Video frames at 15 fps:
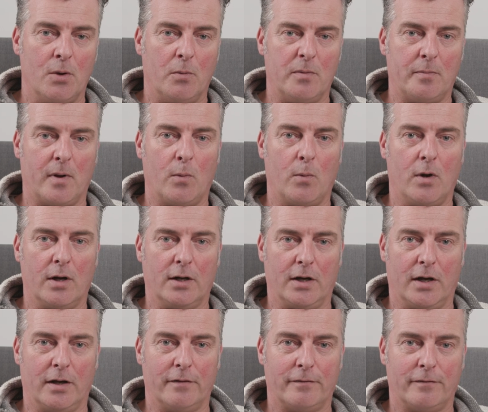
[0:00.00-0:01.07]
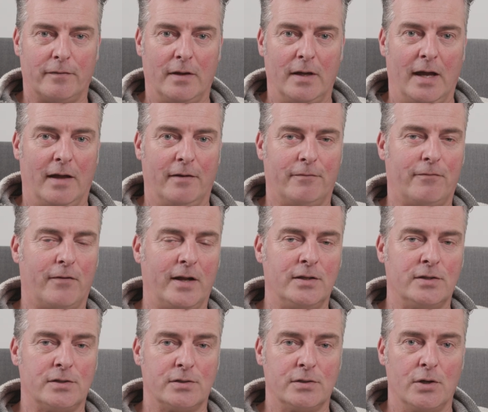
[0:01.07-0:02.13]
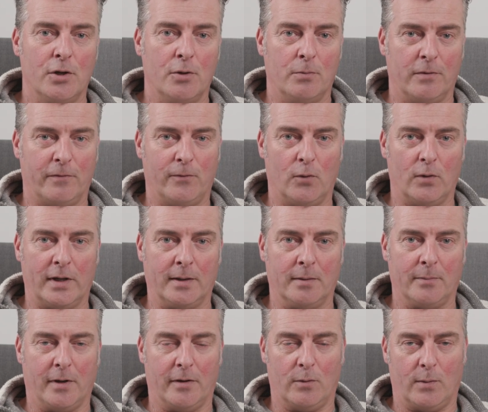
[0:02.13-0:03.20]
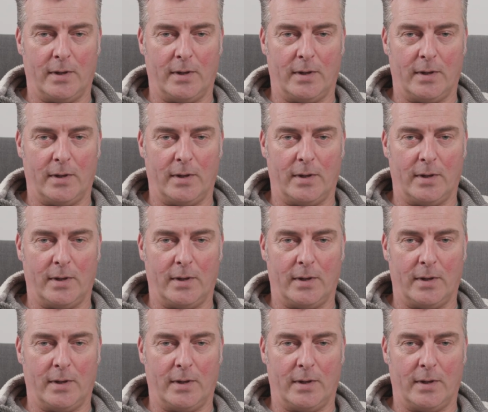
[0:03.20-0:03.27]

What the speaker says: with my work life and friends were falling by the